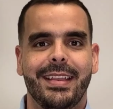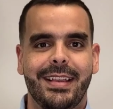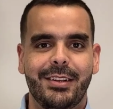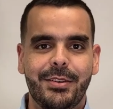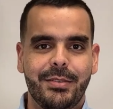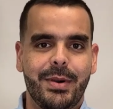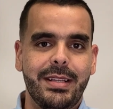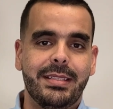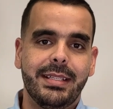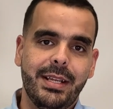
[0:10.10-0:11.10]
Hello
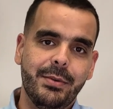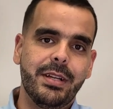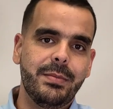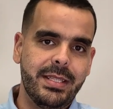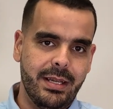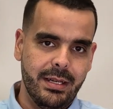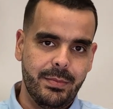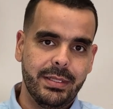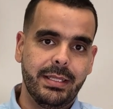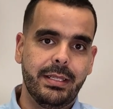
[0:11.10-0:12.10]
everybody, today we're going to be talking
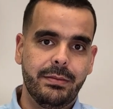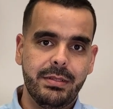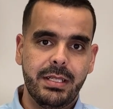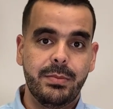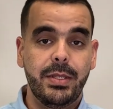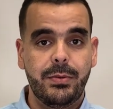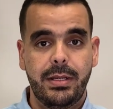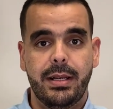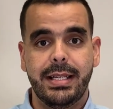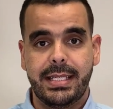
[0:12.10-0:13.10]
about the differences between
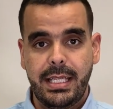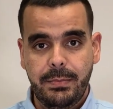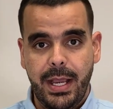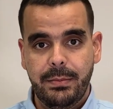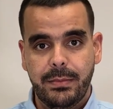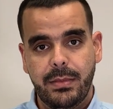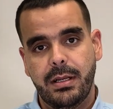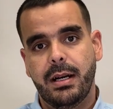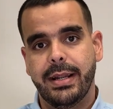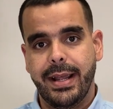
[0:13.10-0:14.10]
a CPAP,
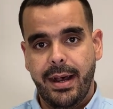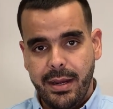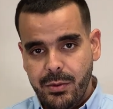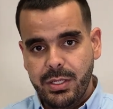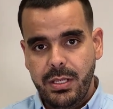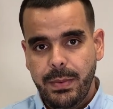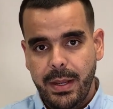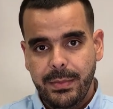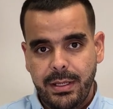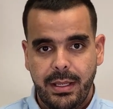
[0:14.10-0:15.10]
an auto
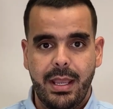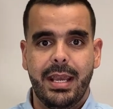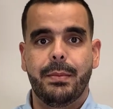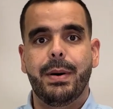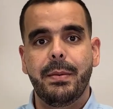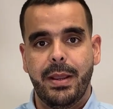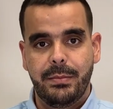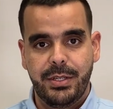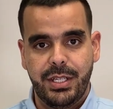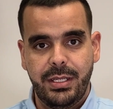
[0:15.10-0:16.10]
CPAP, and a BiPAP
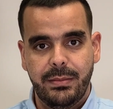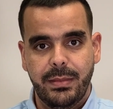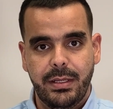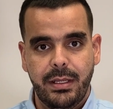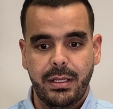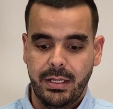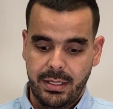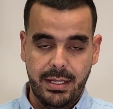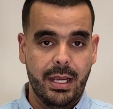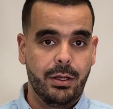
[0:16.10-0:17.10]
machine.
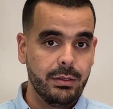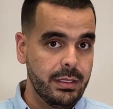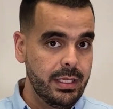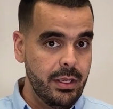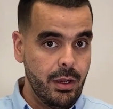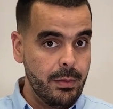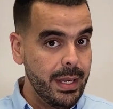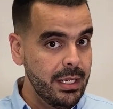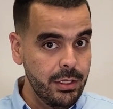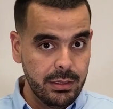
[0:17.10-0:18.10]
Now, they all
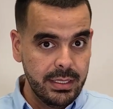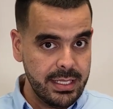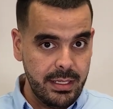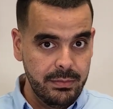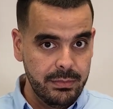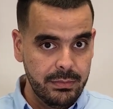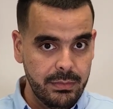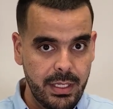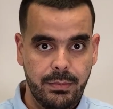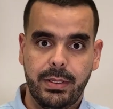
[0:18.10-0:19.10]
might look the same,
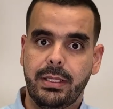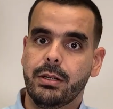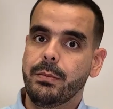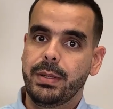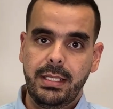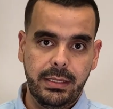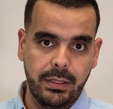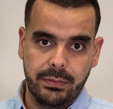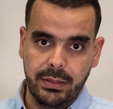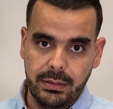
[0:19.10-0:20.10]
but they're completely
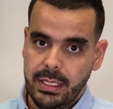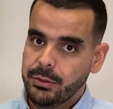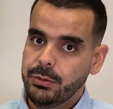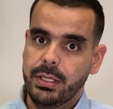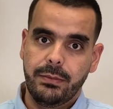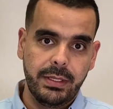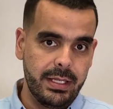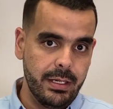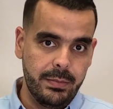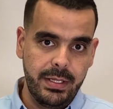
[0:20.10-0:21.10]
different. They do different
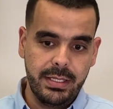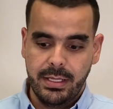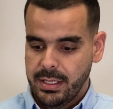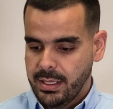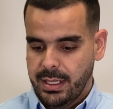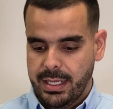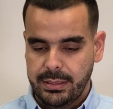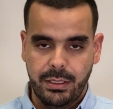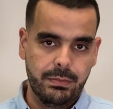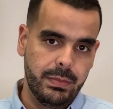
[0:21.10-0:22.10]
therapies, and
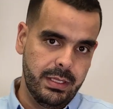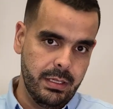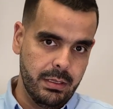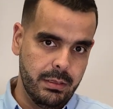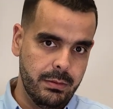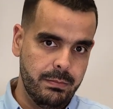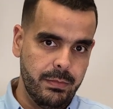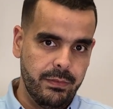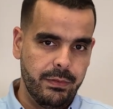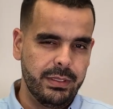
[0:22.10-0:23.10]
they're
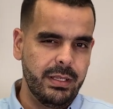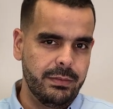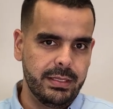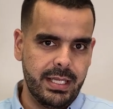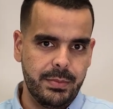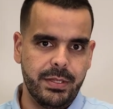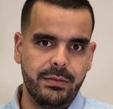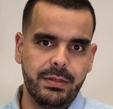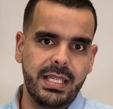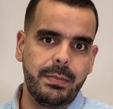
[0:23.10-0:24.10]
for different types
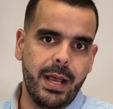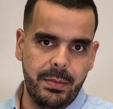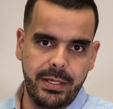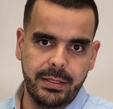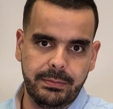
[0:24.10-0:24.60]
of sleep apnea.